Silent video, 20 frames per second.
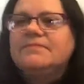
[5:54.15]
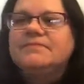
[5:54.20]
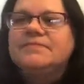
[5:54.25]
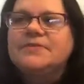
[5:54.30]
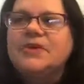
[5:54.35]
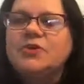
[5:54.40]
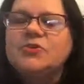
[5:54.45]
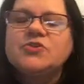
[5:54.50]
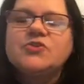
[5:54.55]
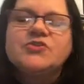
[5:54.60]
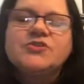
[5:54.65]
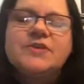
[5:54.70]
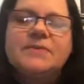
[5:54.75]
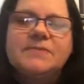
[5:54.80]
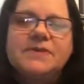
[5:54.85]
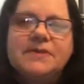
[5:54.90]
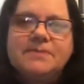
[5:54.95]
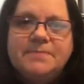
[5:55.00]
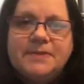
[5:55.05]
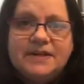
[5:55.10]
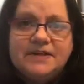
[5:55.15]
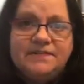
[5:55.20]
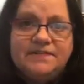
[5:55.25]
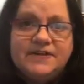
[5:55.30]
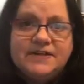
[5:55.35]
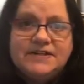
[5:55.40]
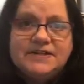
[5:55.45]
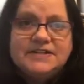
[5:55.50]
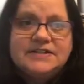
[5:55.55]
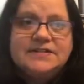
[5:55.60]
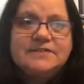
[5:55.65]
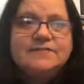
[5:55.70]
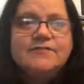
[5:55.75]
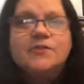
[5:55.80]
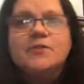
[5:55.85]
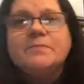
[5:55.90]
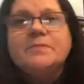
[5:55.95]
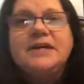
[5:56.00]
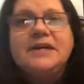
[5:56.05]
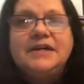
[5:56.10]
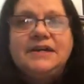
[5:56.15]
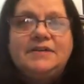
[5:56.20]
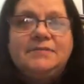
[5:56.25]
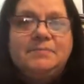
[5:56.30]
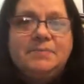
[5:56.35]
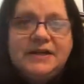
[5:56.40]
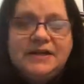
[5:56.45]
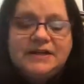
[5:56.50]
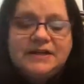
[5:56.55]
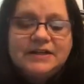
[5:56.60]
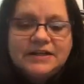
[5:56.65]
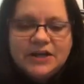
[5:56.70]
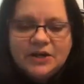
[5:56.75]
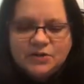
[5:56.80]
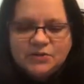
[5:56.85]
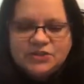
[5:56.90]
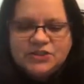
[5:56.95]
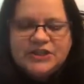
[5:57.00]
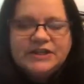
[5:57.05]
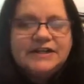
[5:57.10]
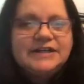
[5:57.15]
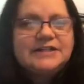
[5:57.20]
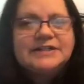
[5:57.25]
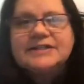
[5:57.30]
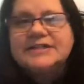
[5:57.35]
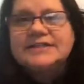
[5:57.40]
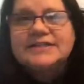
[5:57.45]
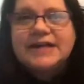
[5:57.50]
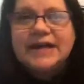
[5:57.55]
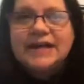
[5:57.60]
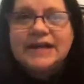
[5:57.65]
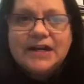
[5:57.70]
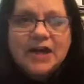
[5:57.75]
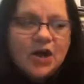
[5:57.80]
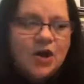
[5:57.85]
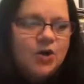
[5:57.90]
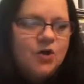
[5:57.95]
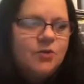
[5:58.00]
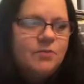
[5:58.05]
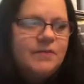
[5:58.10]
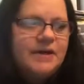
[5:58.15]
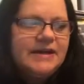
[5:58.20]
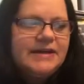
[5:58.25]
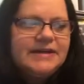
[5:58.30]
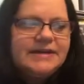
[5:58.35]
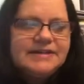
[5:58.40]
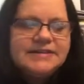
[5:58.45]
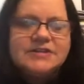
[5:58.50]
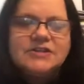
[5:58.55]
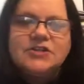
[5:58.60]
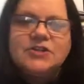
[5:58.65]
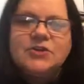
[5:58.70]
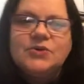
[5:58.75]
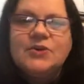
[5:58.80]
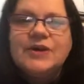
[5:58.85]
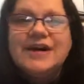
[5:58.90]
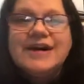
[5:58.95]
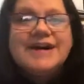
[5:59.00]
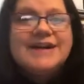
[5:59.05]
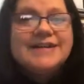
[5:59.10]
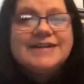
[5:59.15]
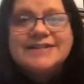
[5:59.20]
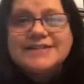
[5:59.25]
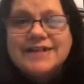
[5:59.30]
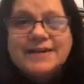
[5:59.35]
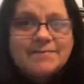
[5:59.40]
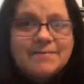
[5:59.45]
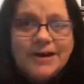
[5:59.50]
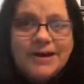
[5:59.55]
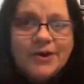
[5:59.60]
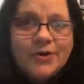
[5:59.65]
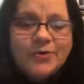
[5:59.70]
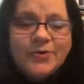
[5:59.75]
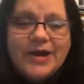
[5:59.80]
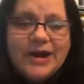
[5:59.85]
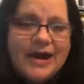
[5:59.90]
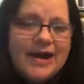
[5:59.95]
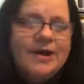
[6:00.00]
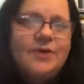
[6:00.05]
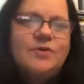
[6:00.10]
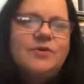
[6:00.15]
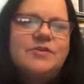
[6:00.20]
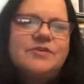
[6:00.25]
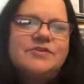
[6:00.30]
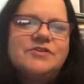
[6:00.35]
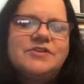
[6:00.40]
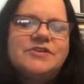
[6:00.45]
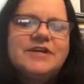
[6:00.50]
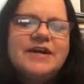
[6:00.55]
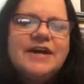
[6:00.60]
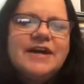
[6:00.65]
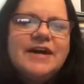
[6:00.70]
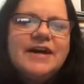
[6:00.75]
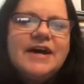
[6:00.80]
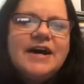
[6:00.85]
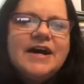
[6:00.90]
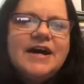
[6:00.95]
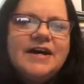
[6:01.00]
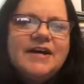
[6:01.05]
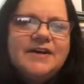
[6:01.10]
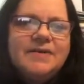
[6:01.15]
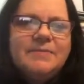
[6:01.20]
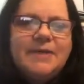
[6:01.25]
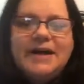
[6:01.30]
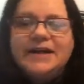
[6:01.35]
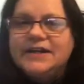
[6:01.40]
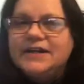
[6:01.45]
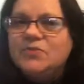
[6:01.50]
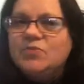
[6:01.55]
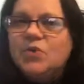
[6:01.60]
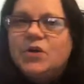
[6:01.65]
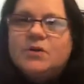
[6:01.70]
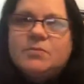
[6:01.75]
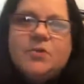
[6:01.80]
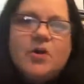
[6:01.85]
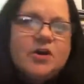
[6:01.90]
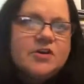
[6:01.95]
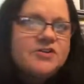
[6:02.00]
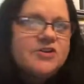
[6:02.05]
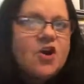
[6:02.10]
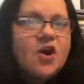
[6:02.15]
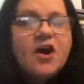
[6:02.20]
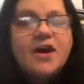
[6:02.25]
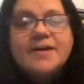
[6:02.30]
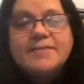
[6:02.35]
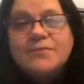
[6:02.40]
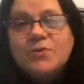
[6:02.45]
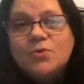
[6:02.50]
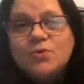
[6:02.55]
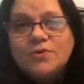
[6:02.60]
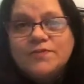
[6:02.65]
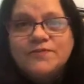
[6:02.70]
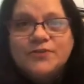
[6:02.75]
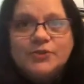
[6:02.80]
those are some of the benefits for me being a coach. I get to stay at home. I get to set my own hours. I can work part-time or